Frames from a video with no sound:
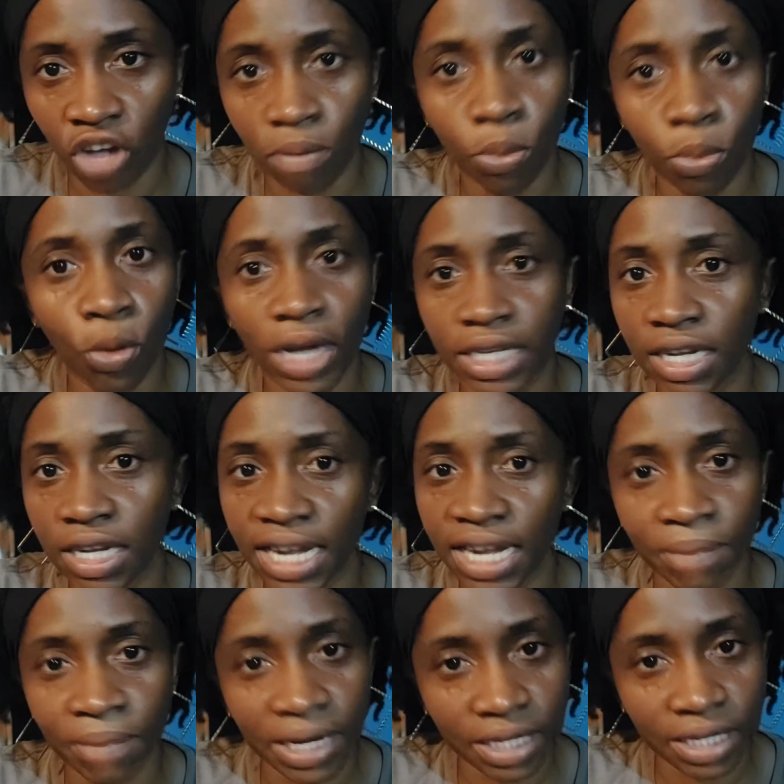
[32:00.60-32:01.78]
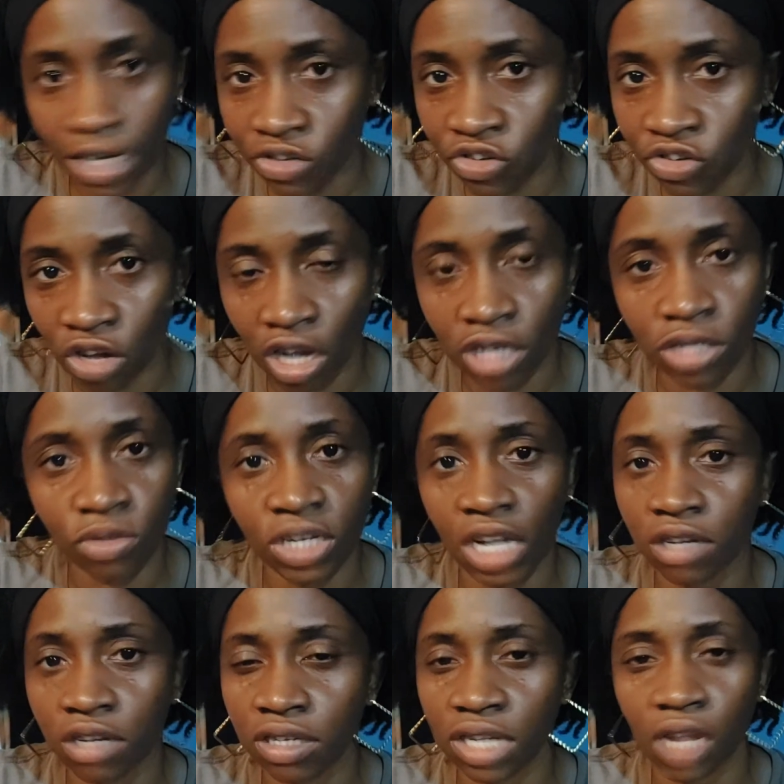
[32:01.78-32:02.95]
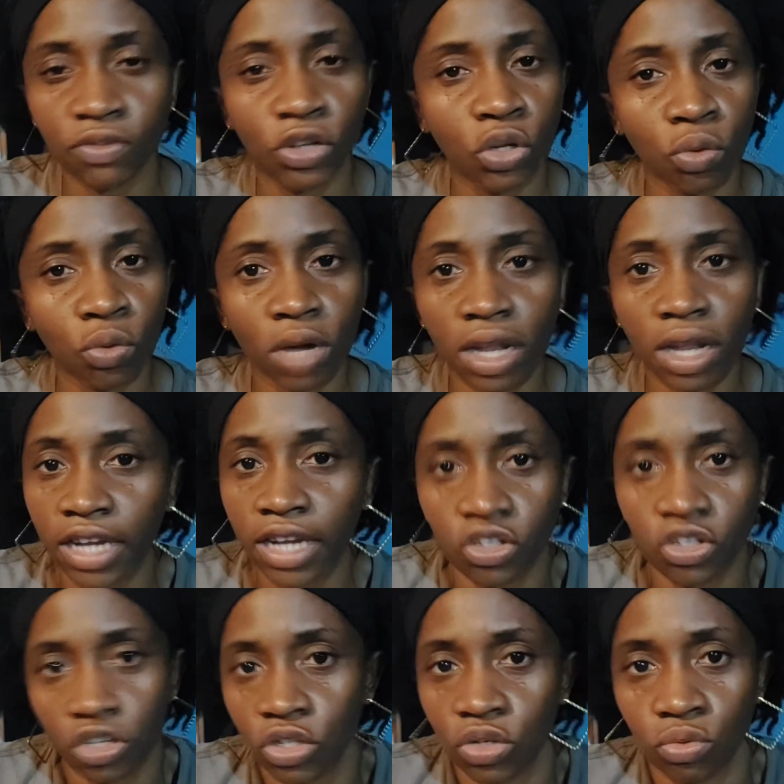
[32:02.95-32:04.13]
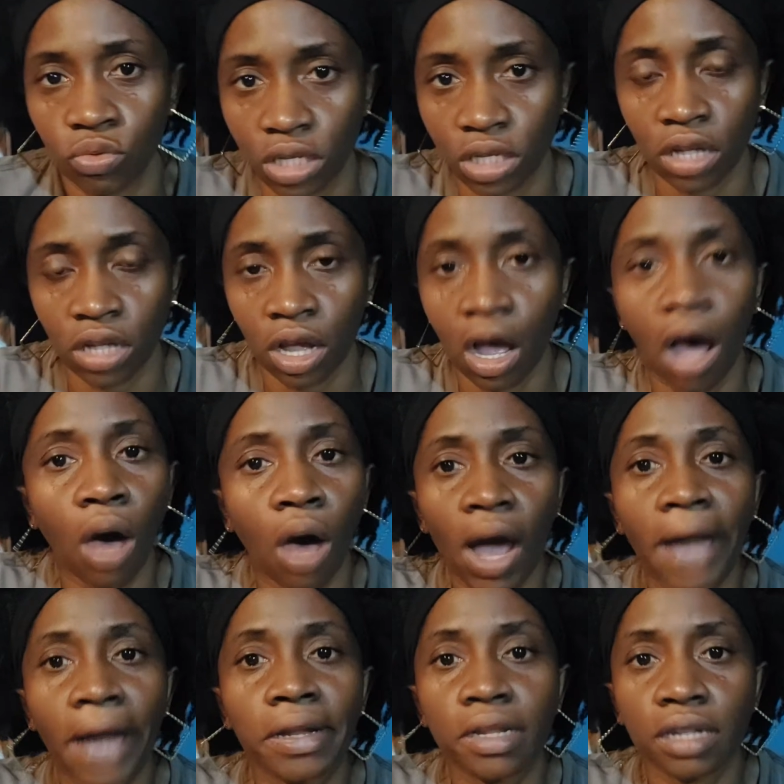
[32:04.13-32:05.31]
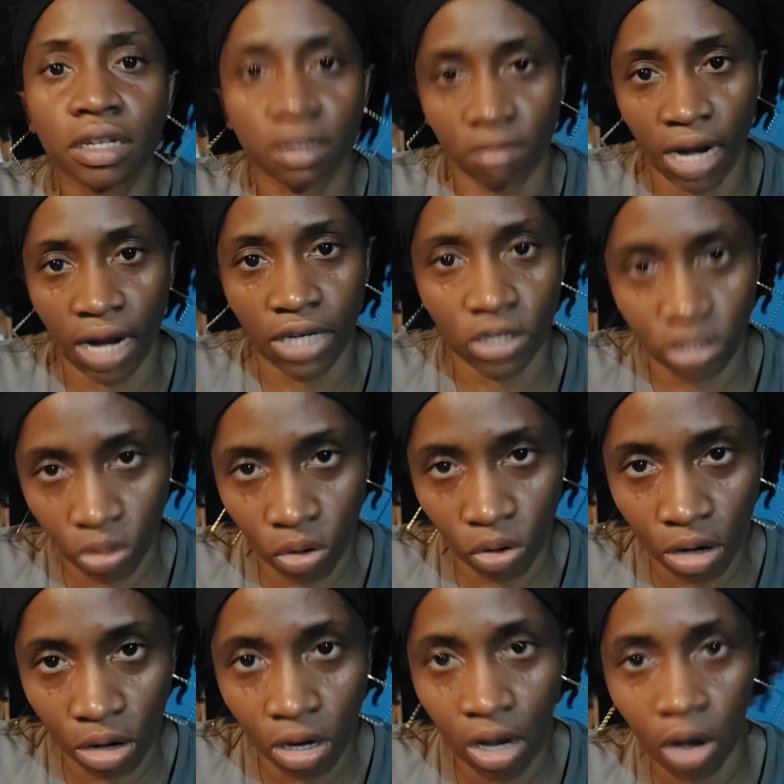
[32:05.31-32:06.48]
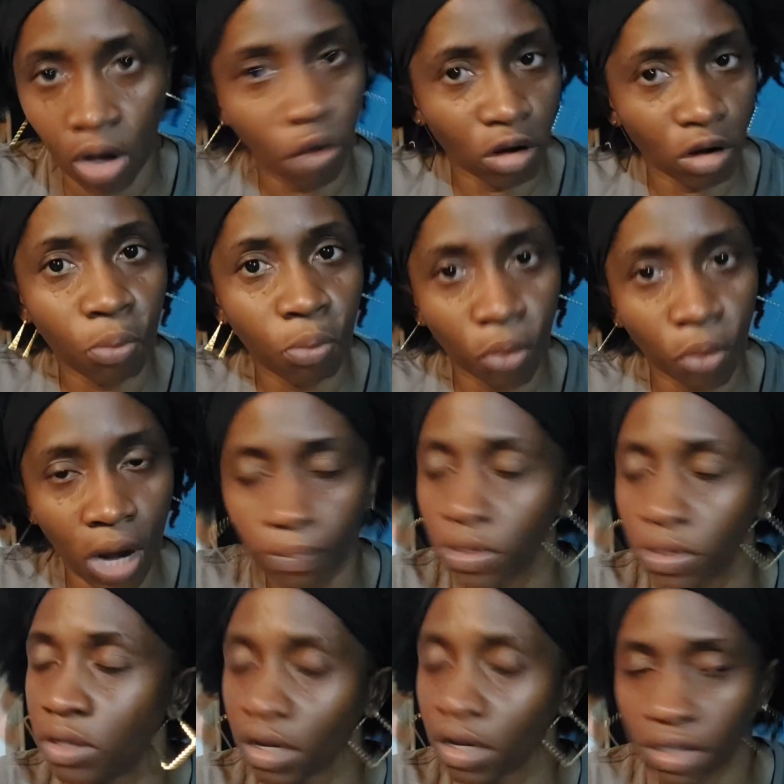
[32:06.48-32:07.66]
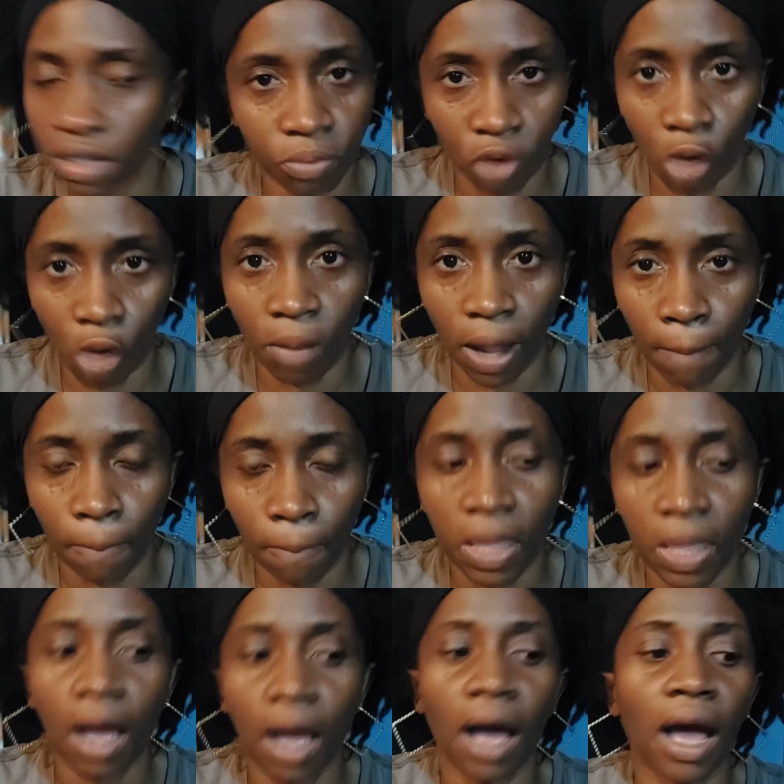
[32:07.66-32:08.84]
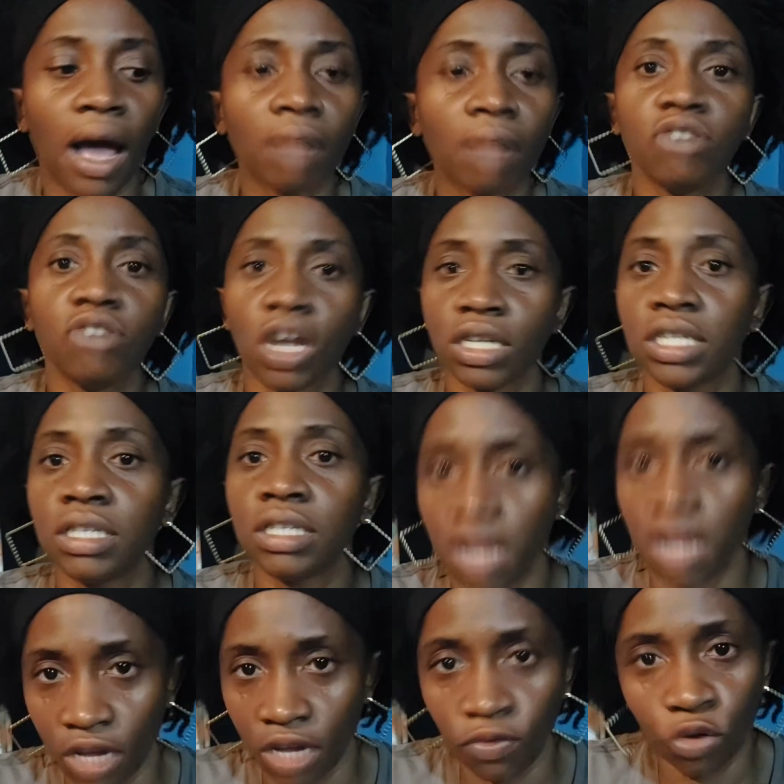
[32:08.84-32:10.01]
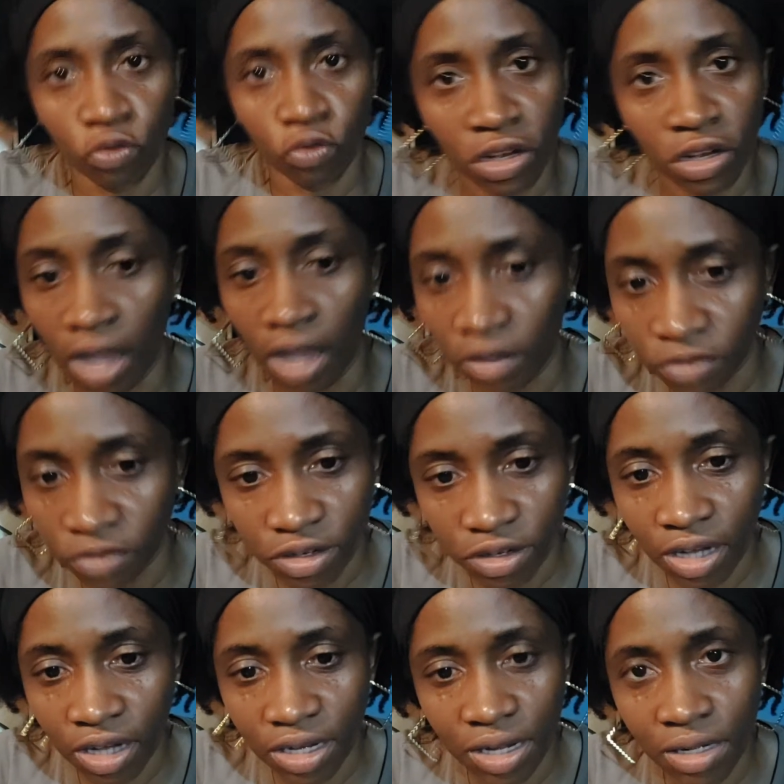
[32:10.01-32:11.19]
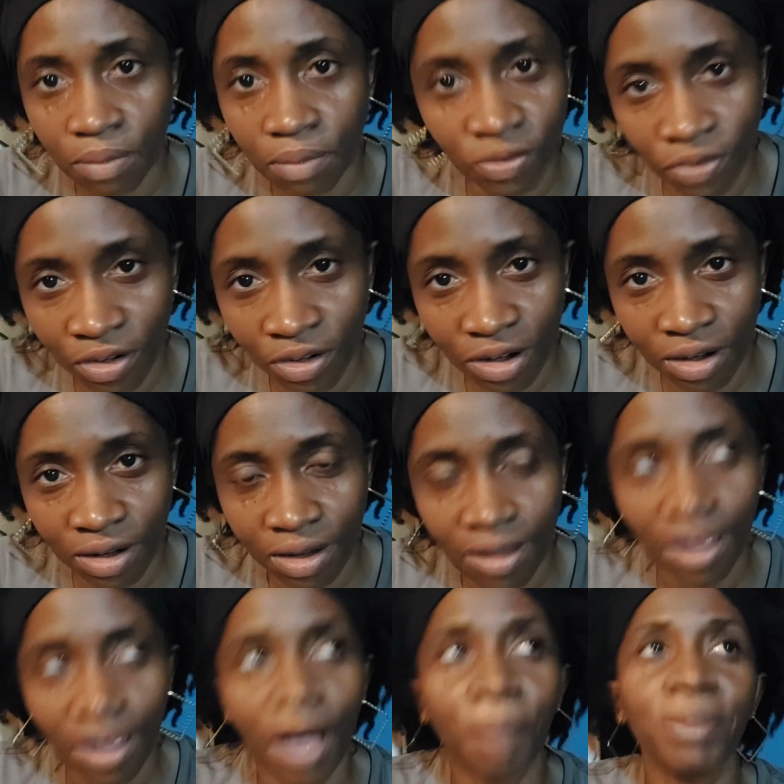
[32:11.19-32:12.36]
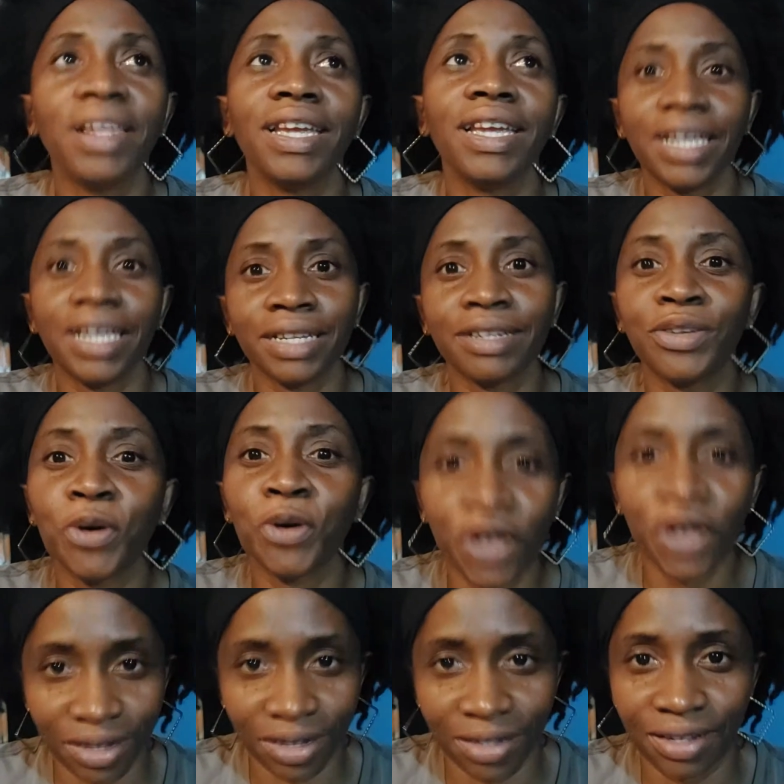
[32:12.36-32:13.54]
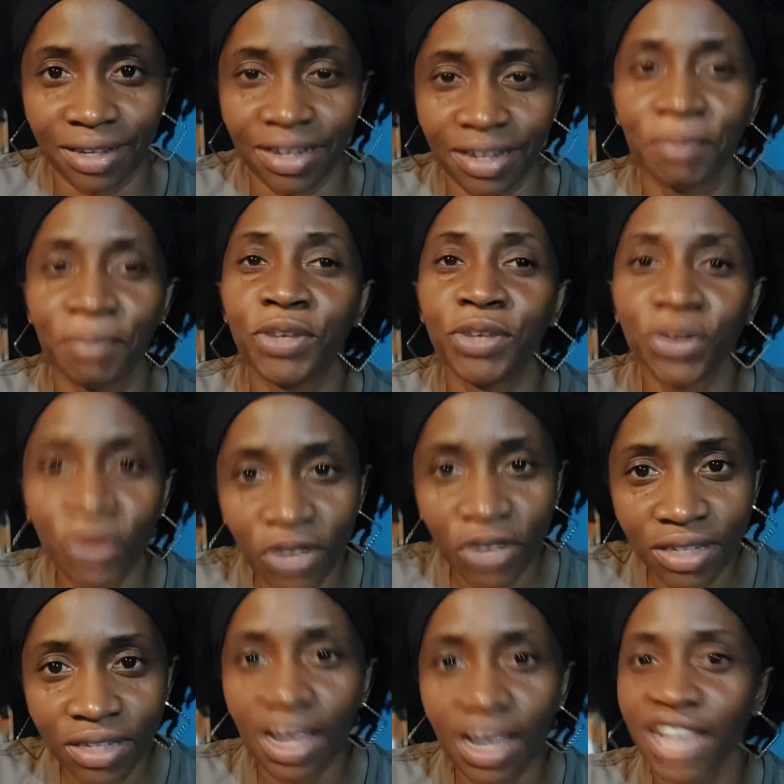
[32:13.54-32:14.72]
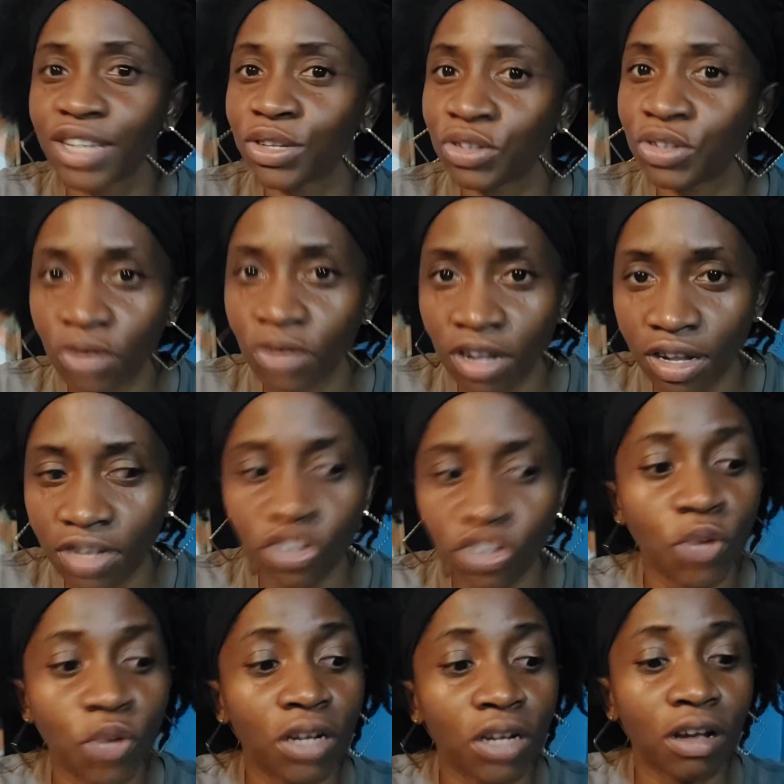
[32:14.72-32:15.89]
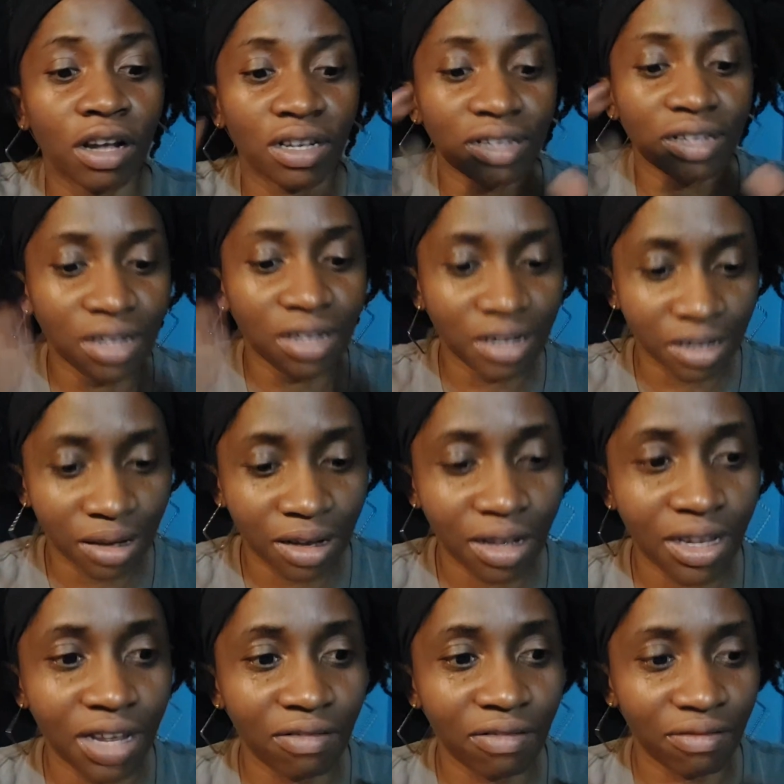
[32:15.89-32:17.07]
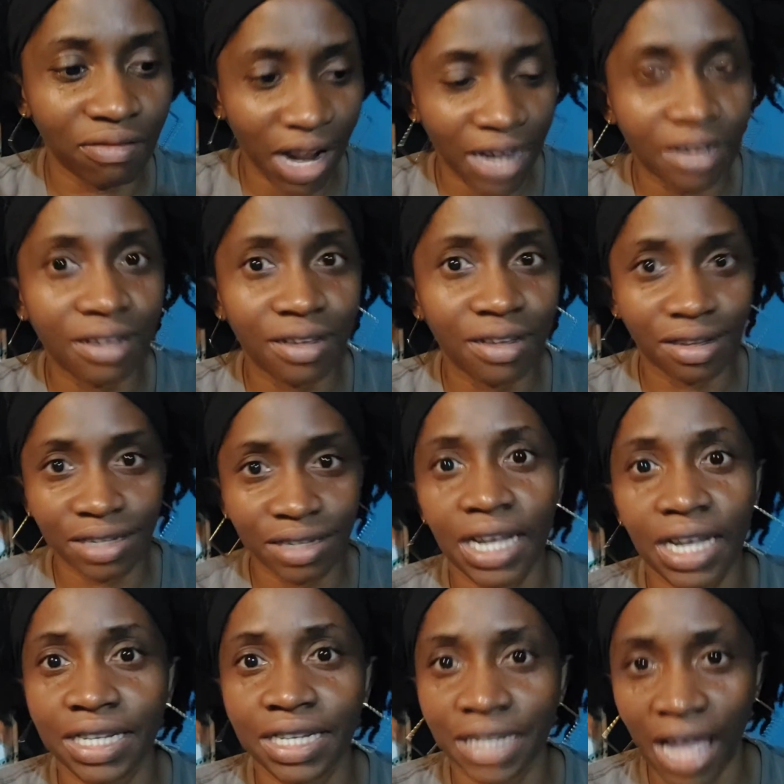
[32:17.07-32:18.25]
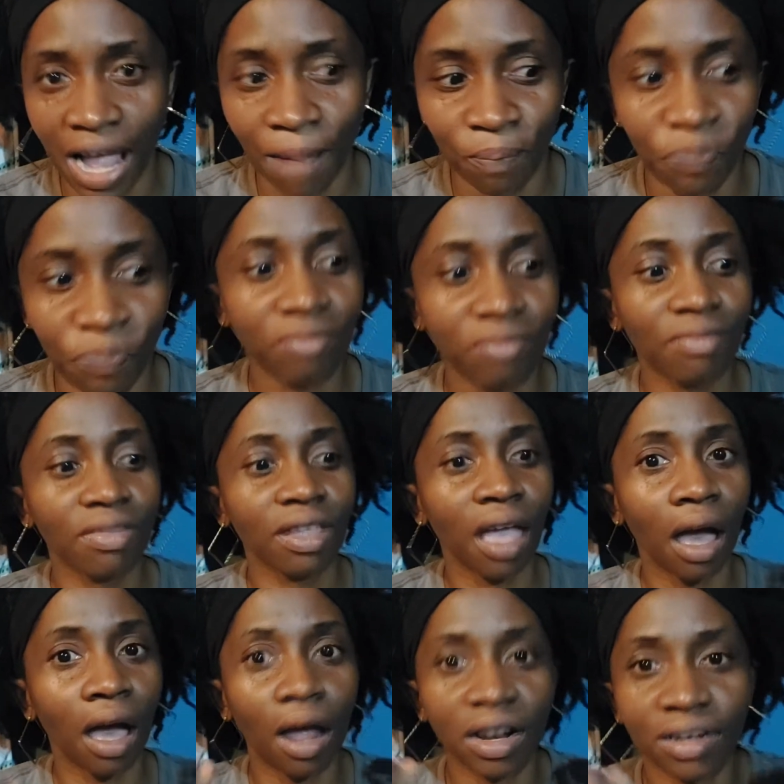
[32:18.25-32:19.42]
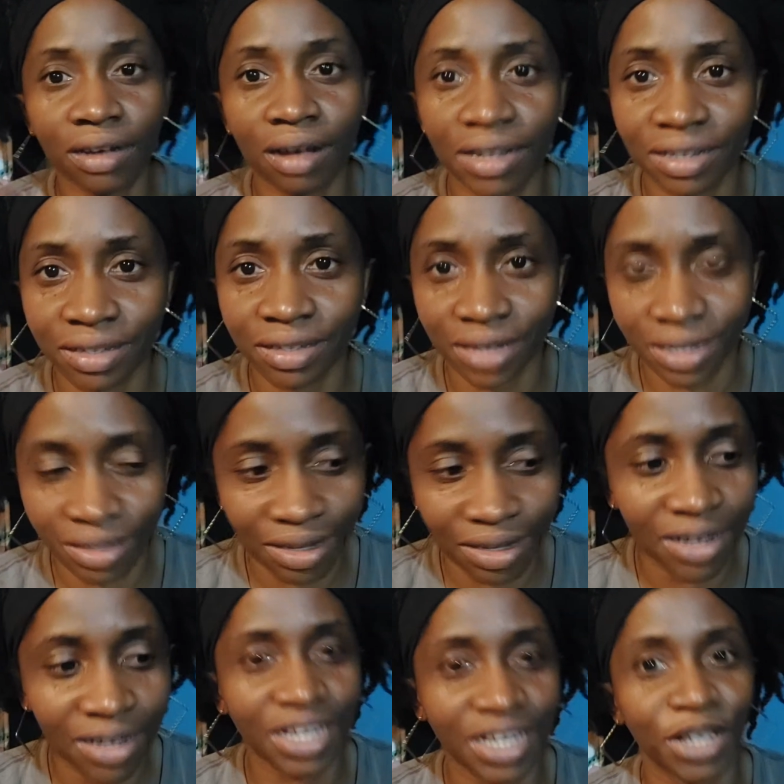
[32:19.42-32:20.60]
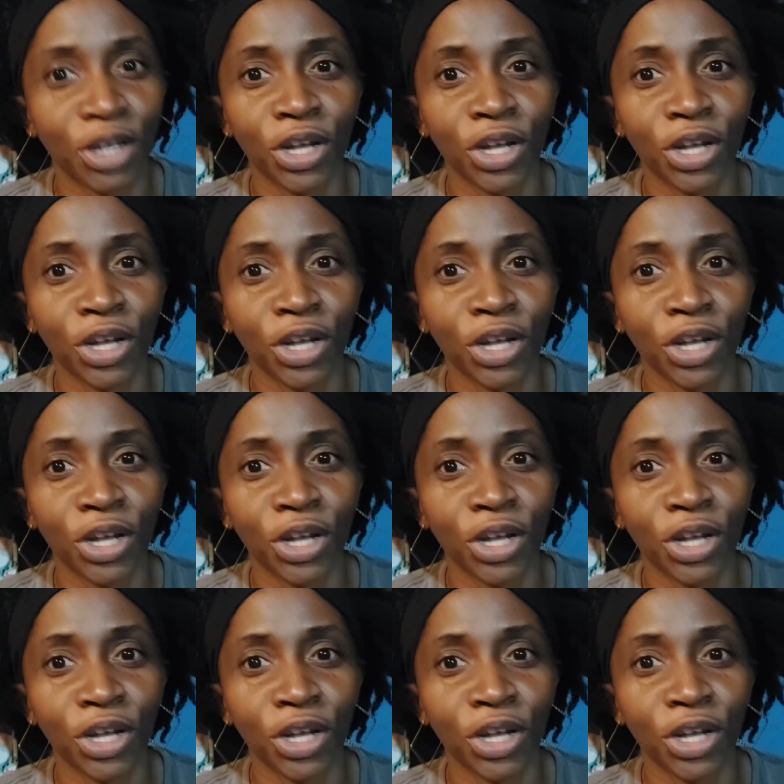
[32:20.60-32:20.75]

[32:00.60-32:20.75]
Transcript: poetic expectations. You tell yourself, you know what, I could just do this. How hard is it to write a song or a poem? Not a problem. I'm just saying, if you've never done this before, please don't. I had a student, she would consistently write this exam and consistently